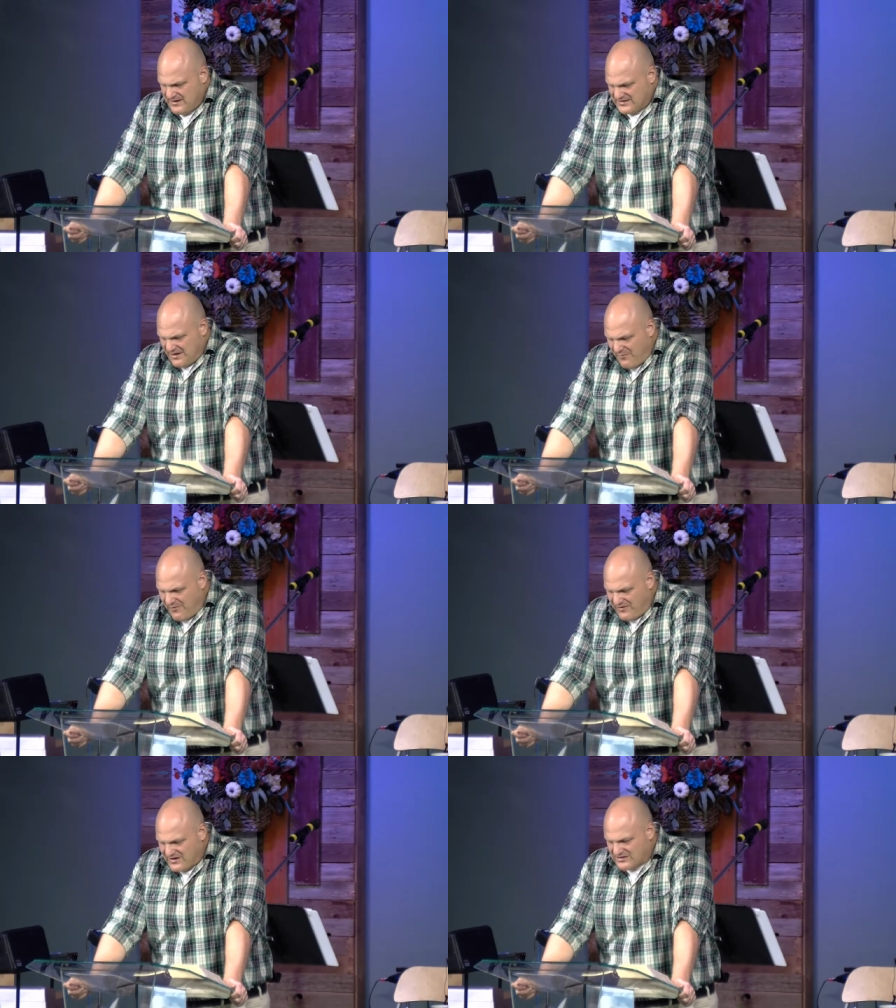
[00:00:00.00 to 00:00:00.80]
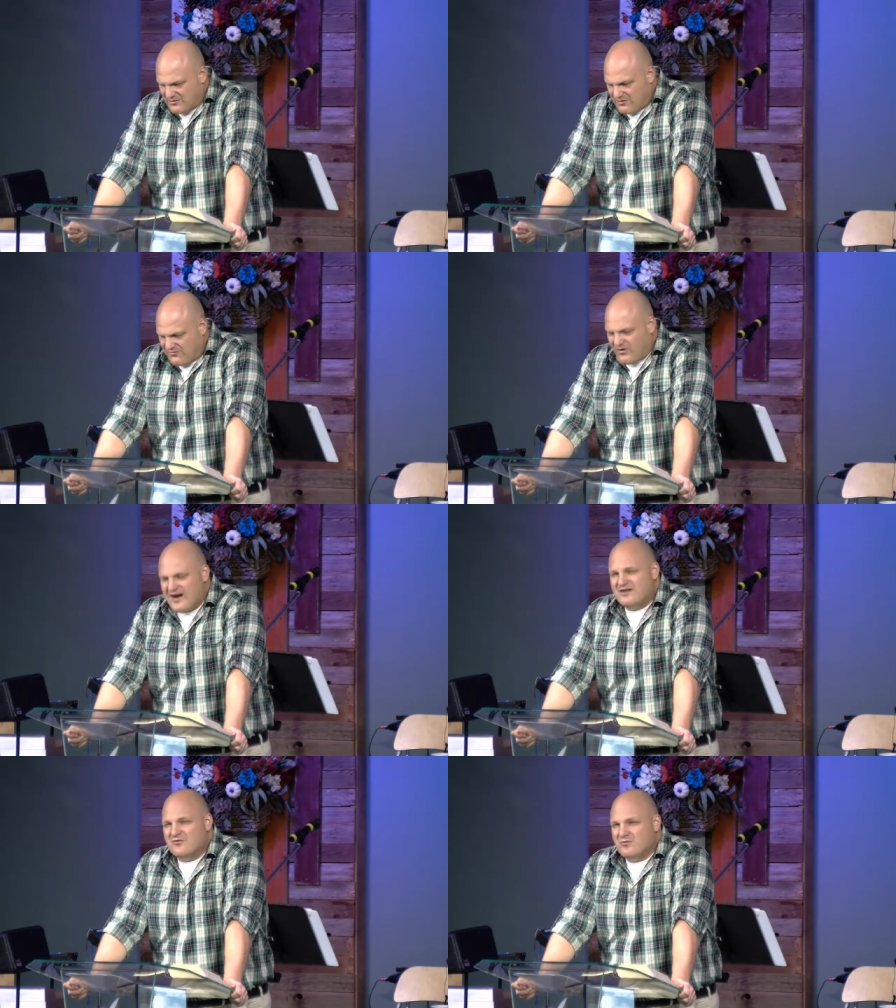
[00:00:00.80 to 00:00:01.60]
Some of us are
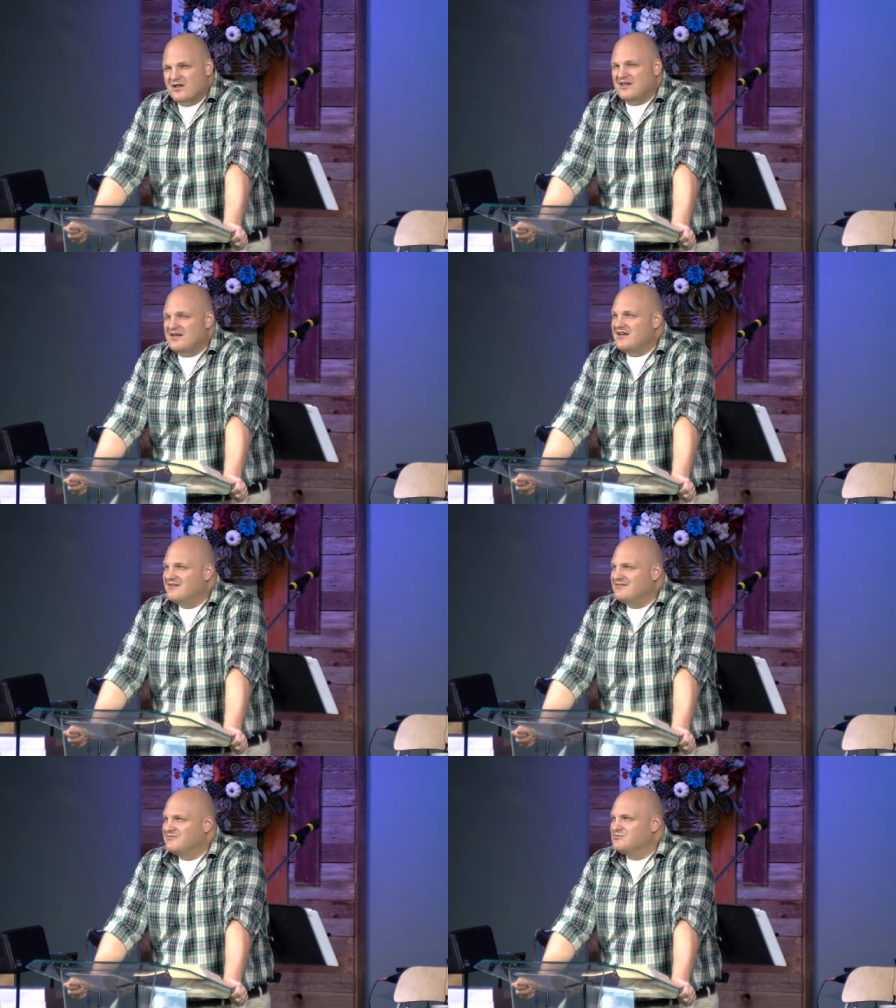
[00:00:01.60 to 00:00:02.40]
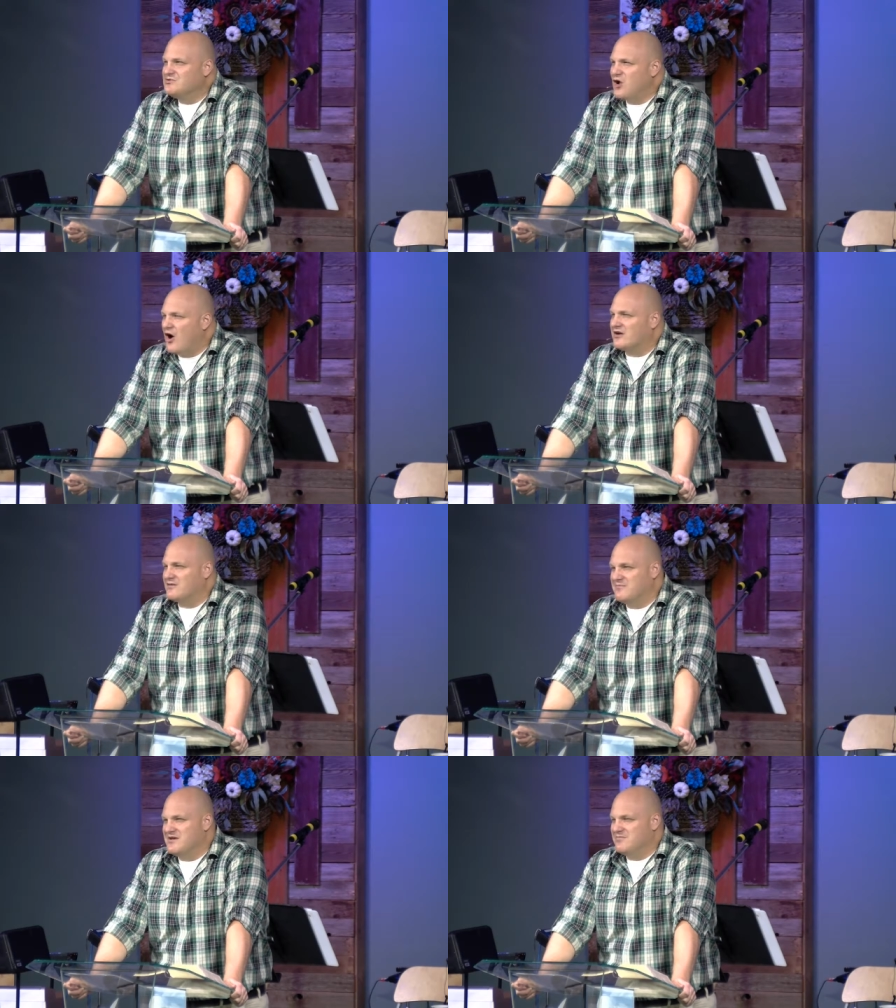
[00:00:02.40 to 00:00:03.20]
afraid to really talk to
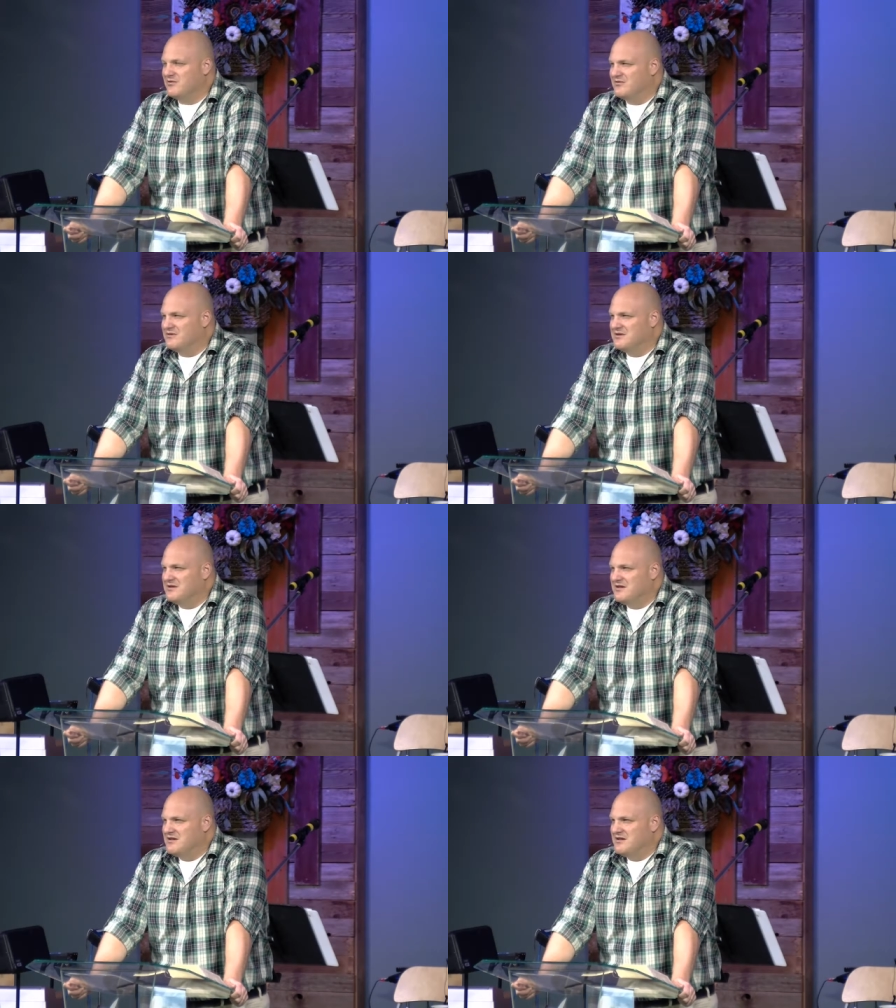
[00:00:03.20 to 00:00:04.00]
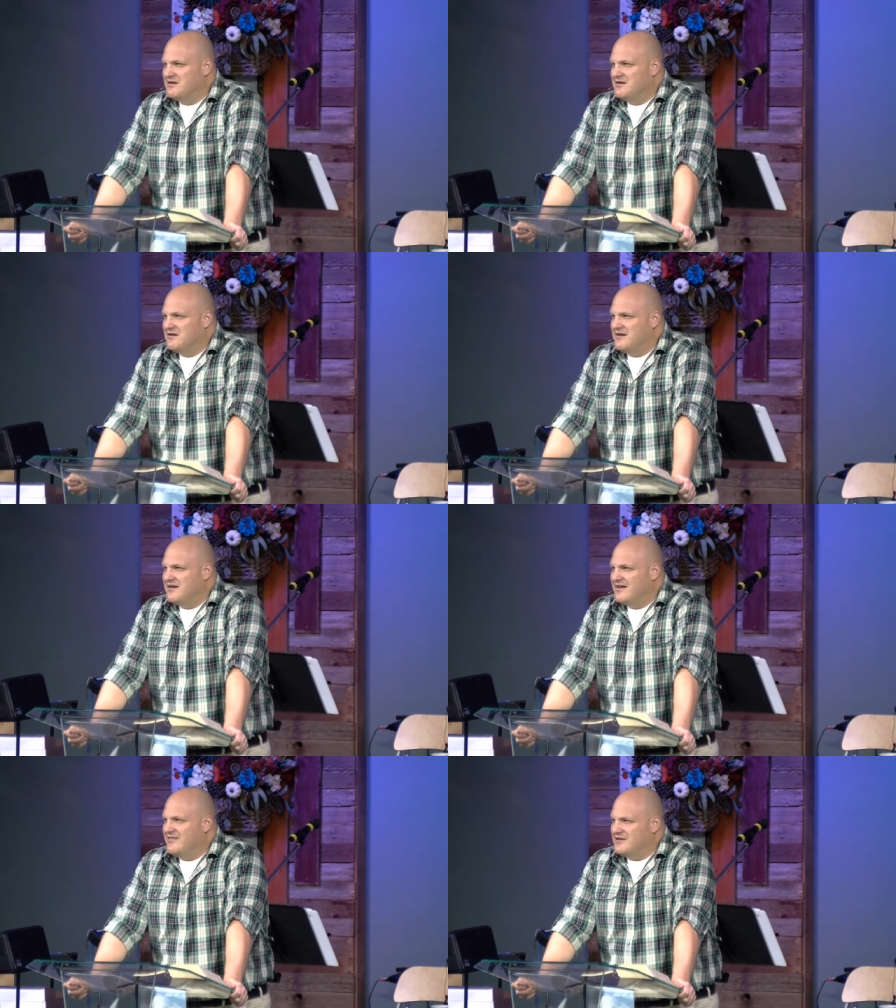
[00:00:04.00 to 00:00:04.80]
people
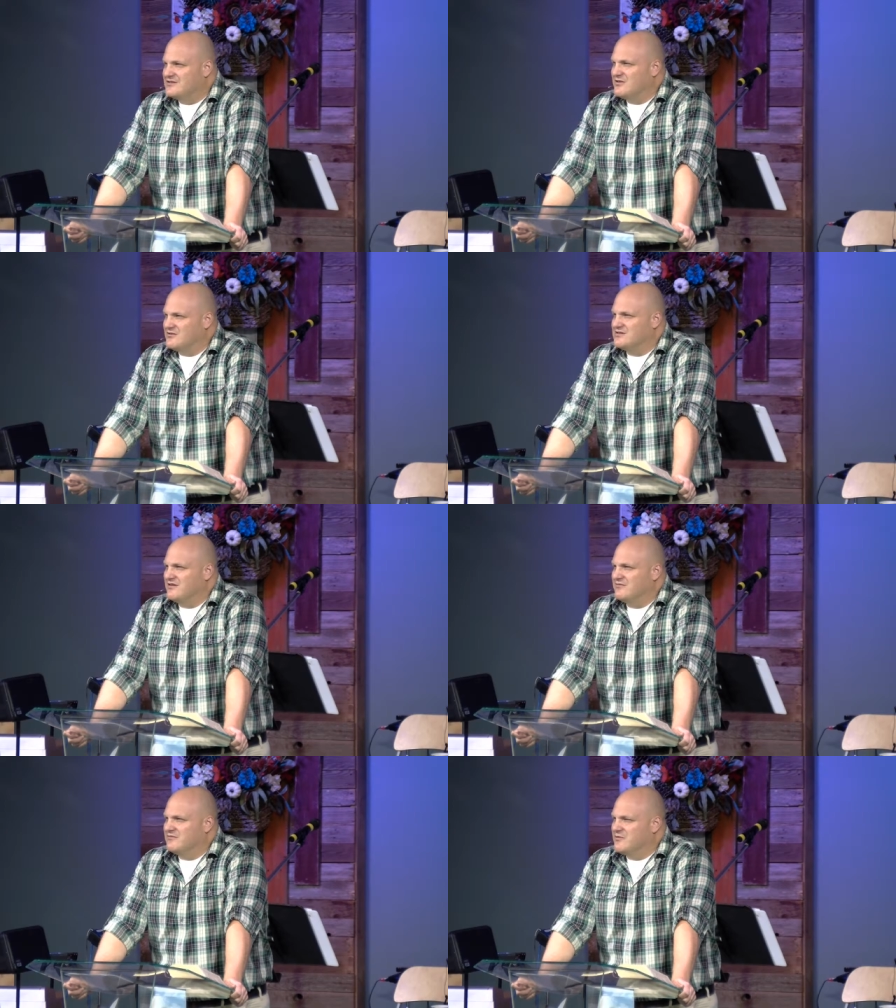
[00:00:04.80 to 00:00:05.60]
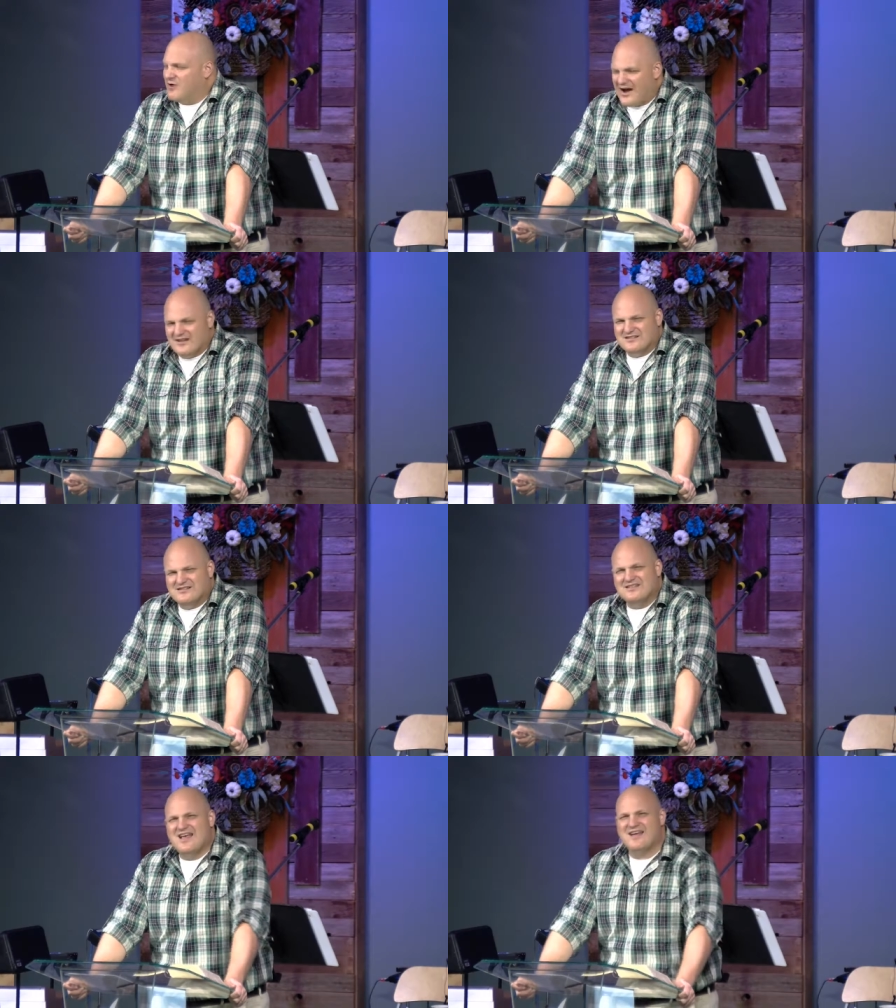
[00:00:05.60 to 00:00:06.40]
in the church of Christ.
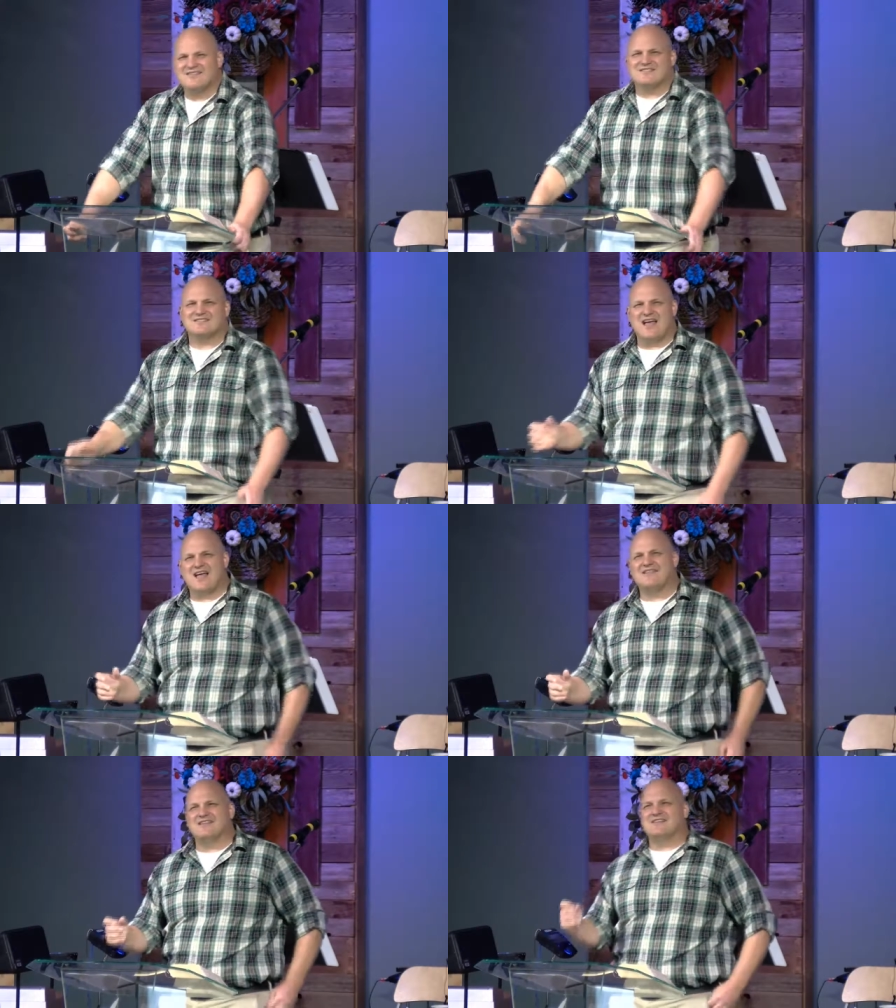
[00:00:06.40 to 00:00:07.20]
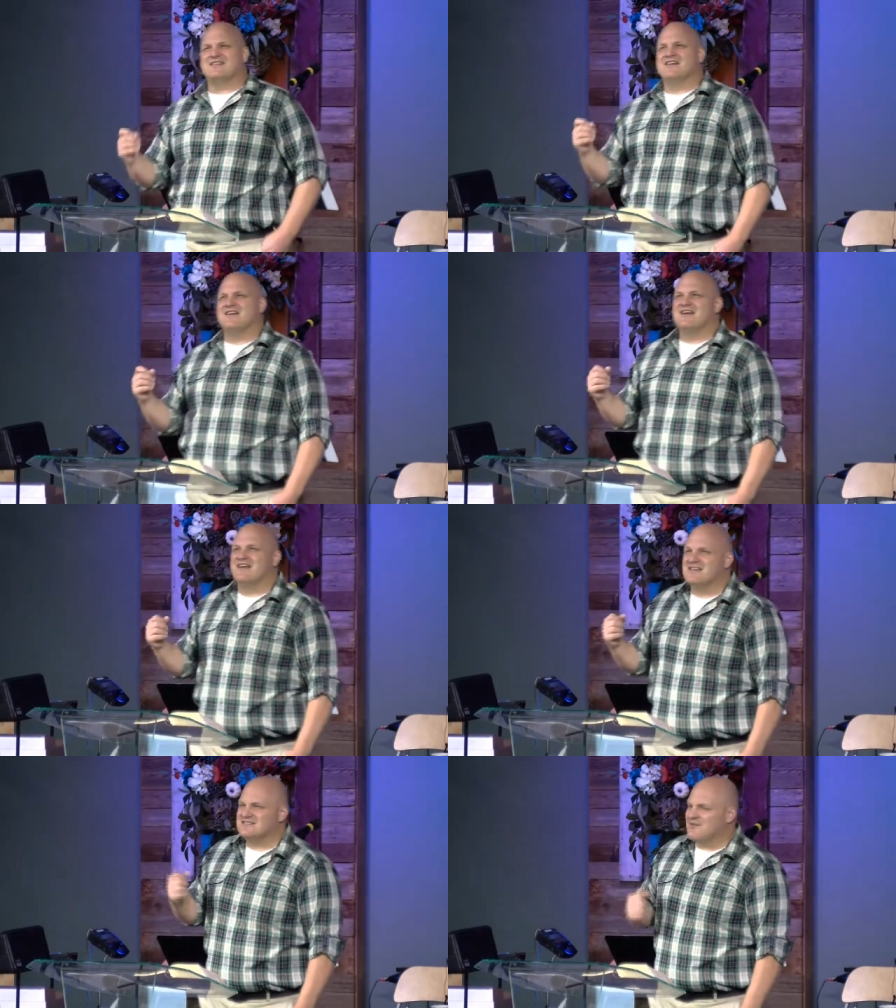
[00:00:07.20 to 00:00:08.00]
Isn't that sad that
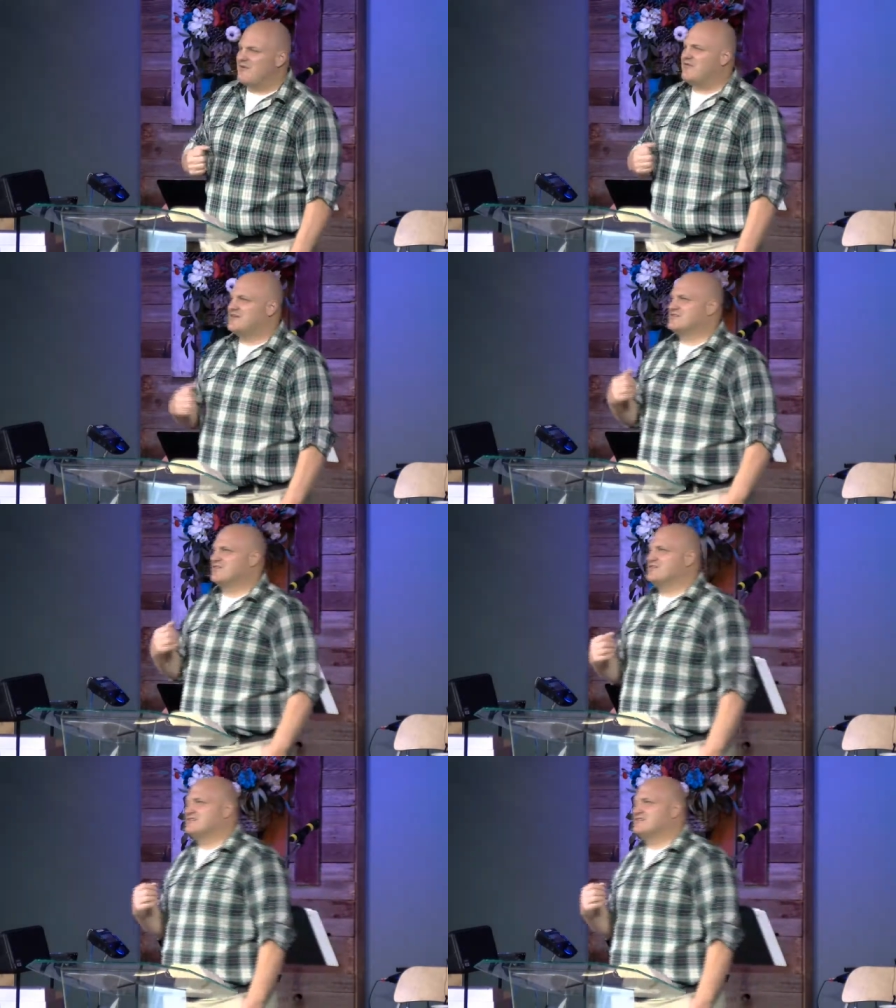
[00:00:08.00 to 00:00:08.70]
some of us are just